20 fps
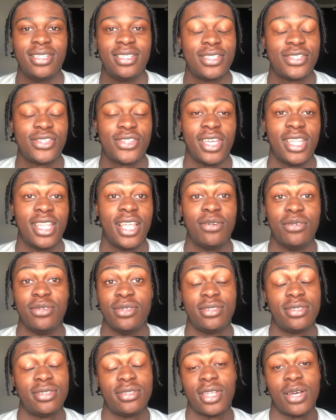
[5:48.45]
So, yeah, that
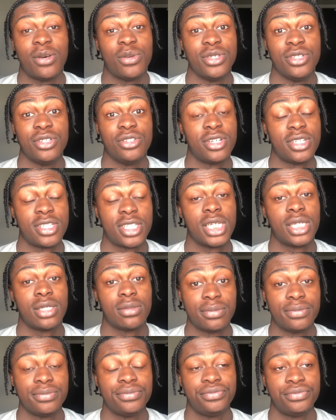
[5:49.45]
was, that was interesting,
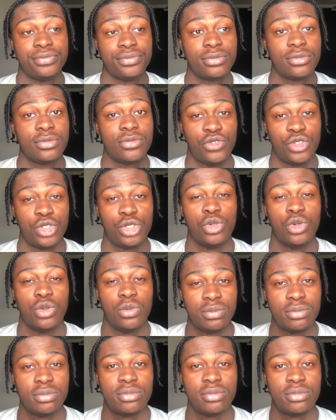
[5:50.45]
for sure.